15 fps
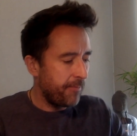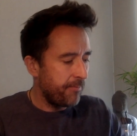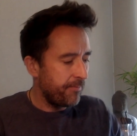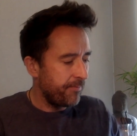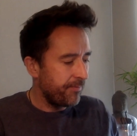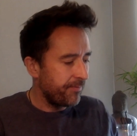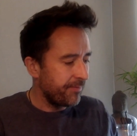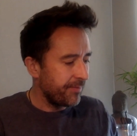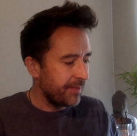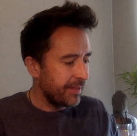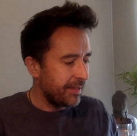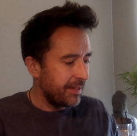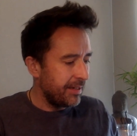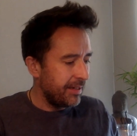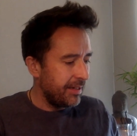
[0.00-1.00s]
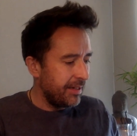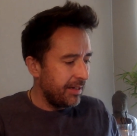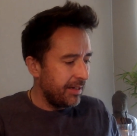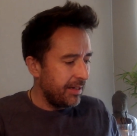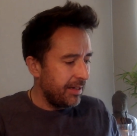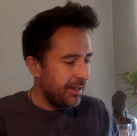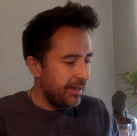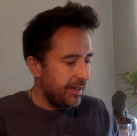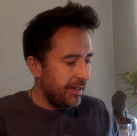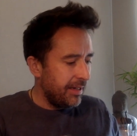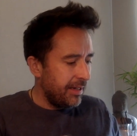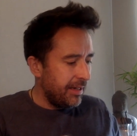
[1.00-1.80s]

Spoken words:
Nobody speaks.